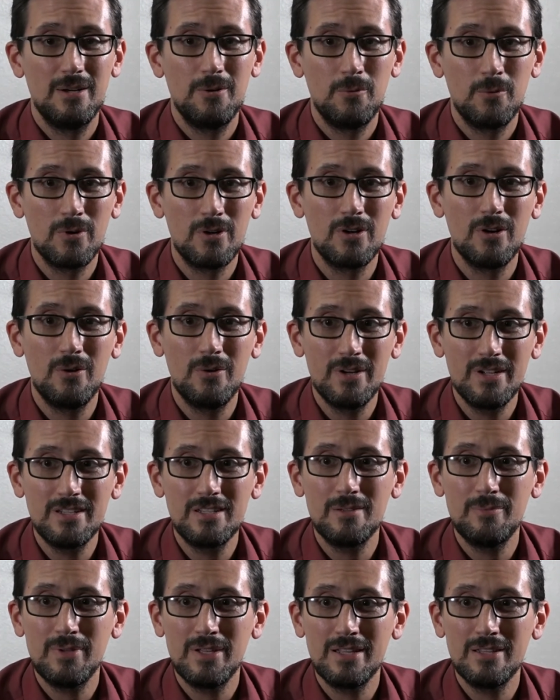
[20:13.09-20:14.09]
We're going
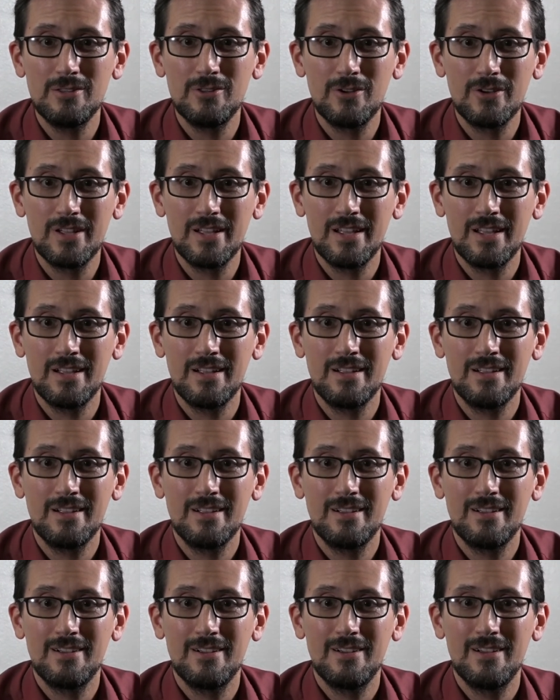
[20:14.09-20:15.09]
to be looking
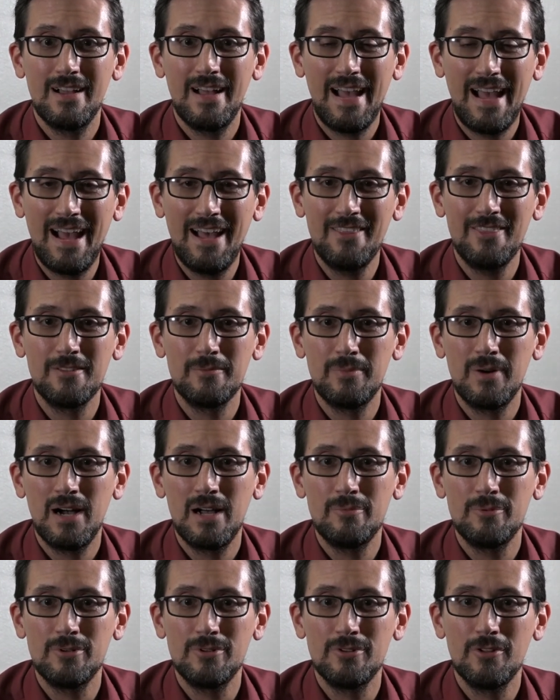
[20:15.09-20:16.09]
at the
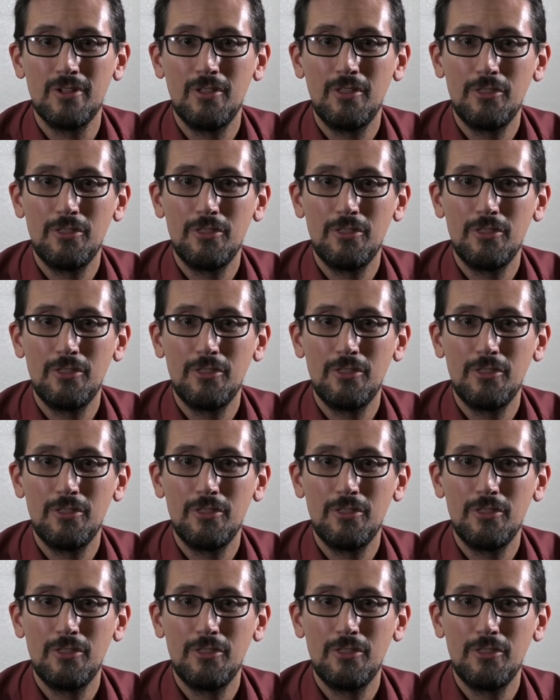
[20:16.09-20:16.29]
Bible